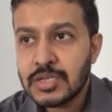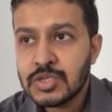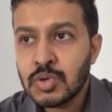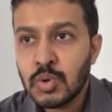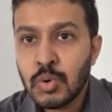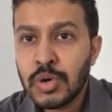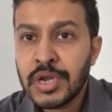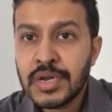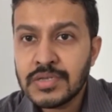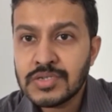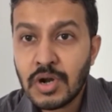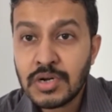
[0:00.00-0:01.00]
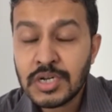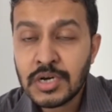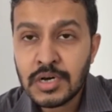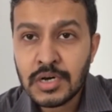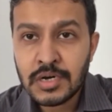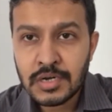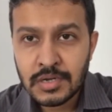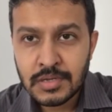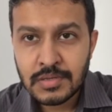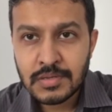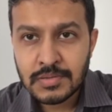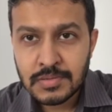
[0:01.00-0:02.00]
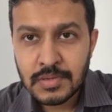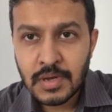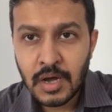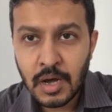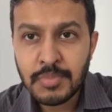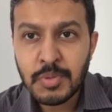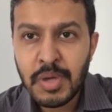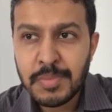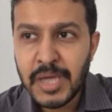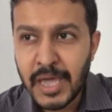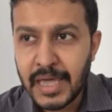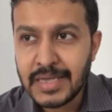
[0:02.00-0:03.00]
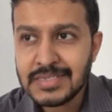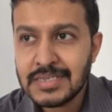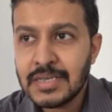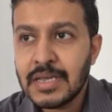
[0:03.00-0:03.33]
So it does not harm the baby hairs.